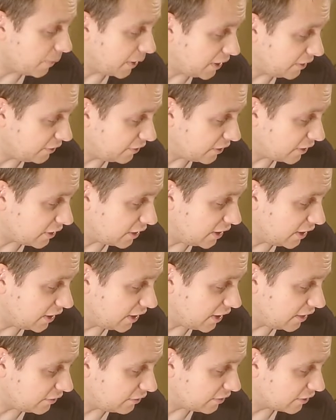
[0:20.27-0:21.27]
Basically,
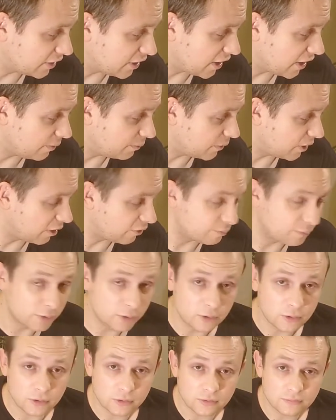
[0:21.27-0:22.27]
it's a game that I
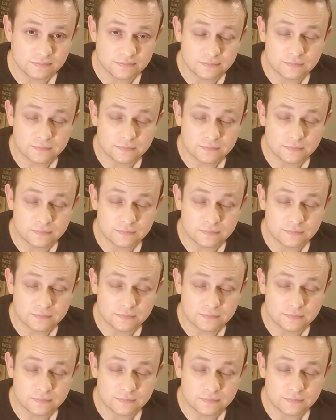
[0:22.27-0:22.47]
bought